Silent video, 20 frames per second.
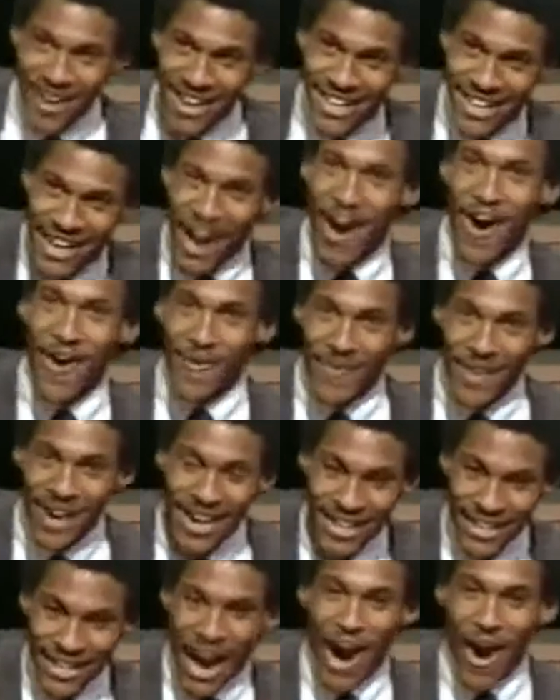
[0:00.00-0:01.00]
2,000 go, go,
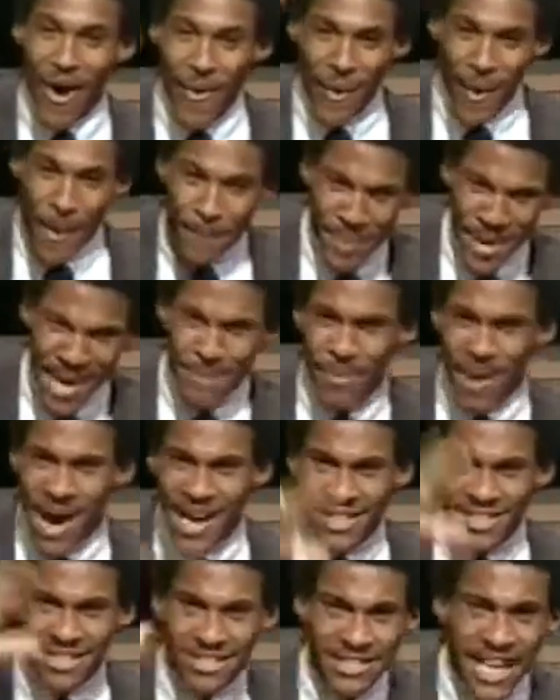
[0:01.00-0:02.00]
go, Big
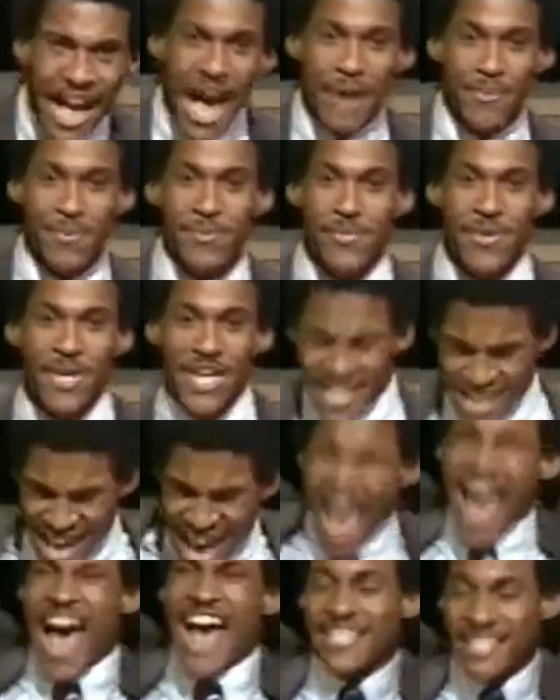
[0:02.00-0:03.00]
bucks, stop! Stop at
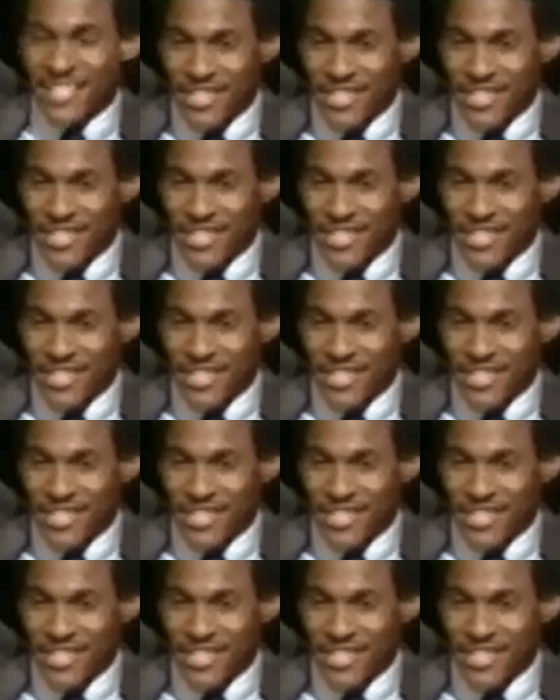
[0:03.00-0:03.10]
yes. $2,500.